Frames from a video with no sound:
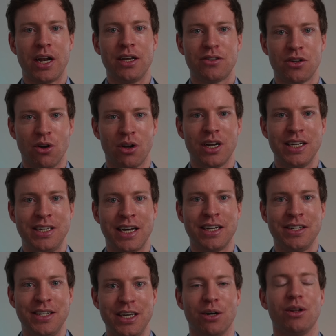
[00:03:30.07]
but it's not a
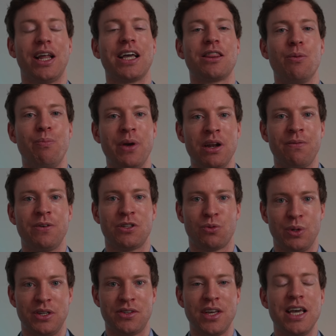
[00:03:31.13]
done deal like the
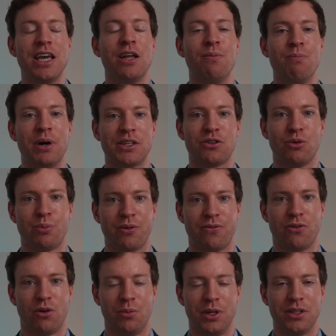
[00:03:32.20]
benefits we see in muscle
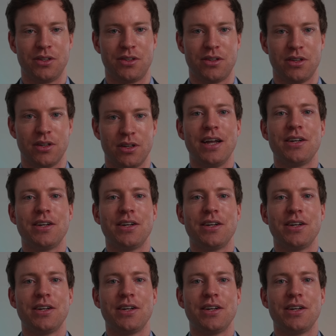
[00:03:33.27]
performance.